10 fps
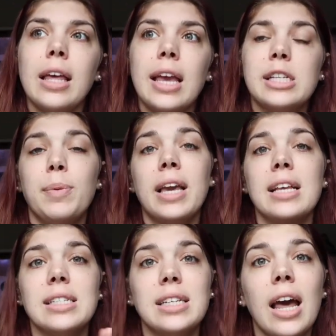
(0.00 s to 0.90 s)
is
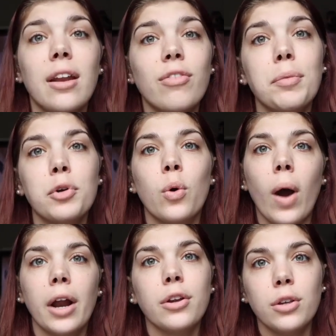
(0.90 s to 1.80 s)
because none of them
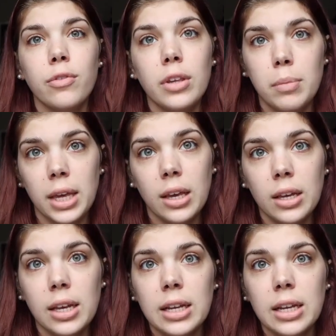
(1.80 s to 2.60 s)
require UVB.